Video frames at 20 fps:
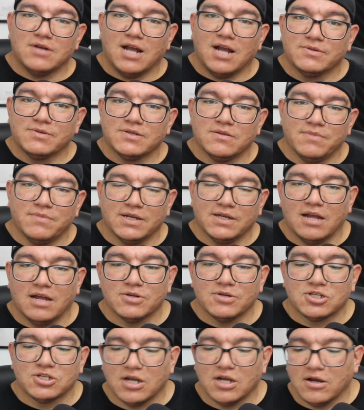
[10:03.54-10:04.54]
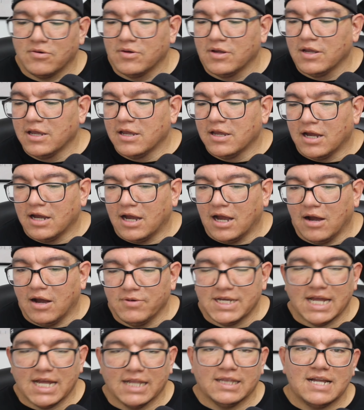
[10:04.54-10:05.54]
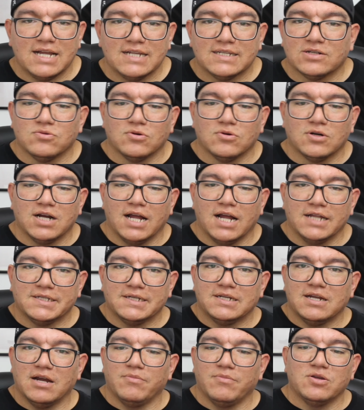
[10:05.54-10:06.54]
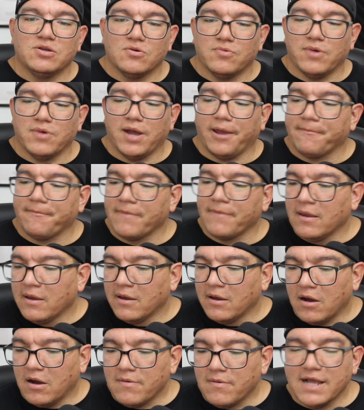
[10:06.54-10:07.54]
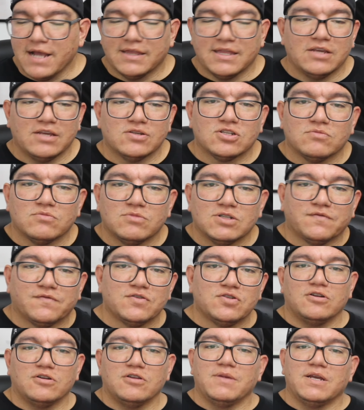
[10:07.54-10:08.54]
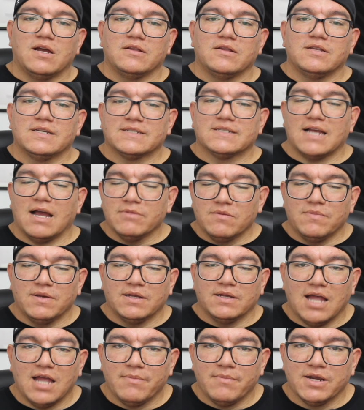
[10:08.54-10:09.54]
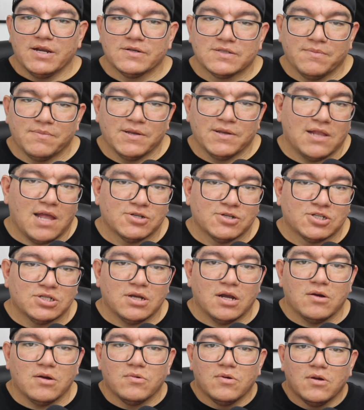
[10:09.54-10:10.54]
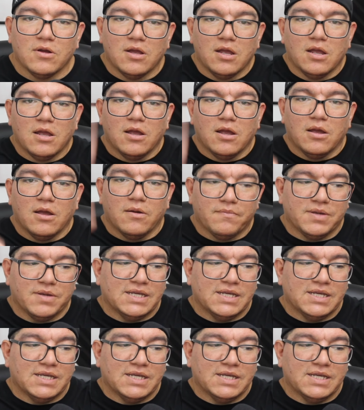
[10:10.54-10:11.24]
to the Big Llama Show. Uh, we got lots of cool content coming your way. All right. Thank you so much for joining me on this. I'm the Big Llama. Here's the Big Llama Show. Peace